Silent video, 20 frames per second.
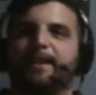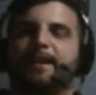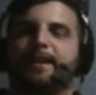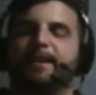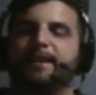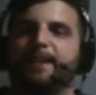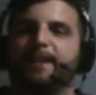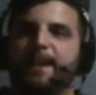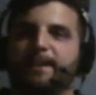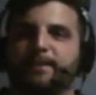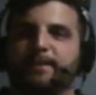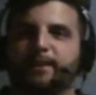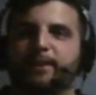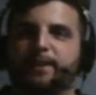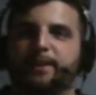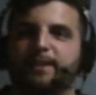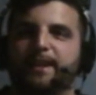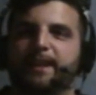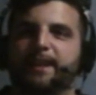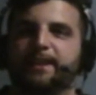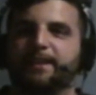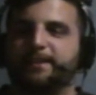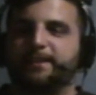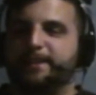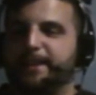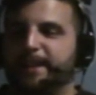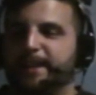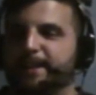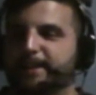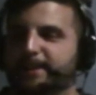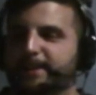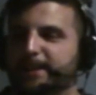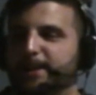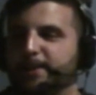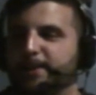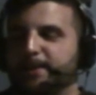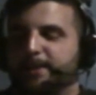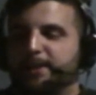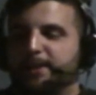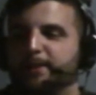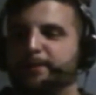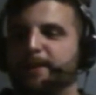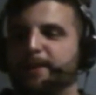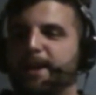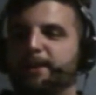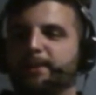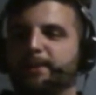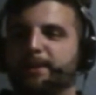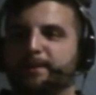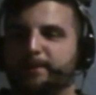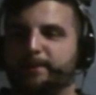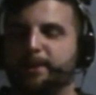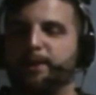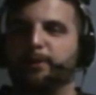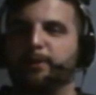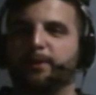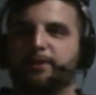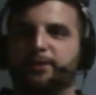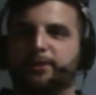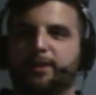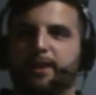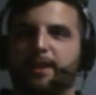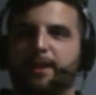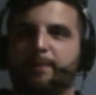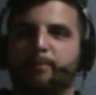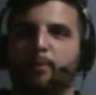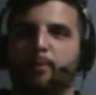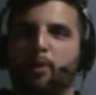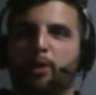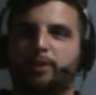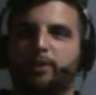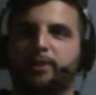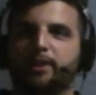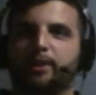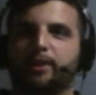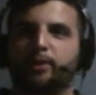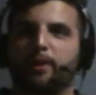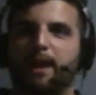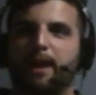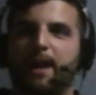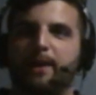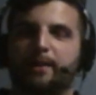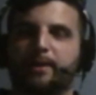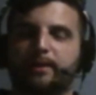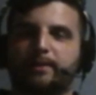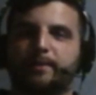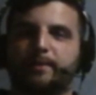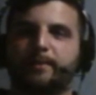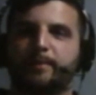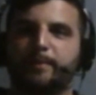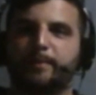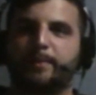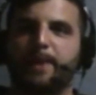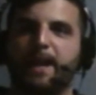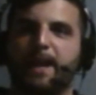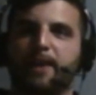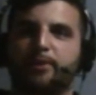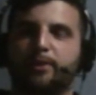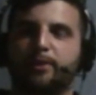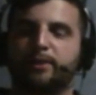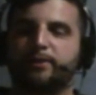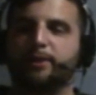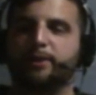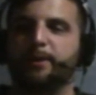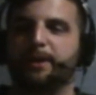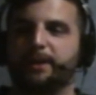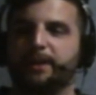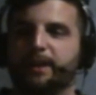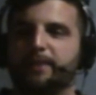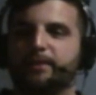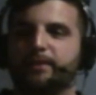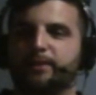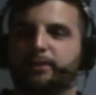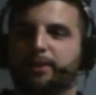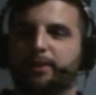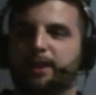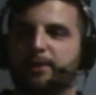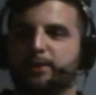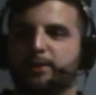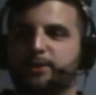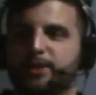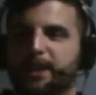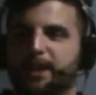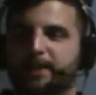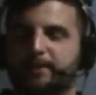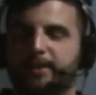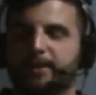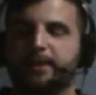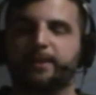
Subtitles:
it's a good thing to see, that they're finally, listening more to the crowd and pandering to it and giving Slater a chance here.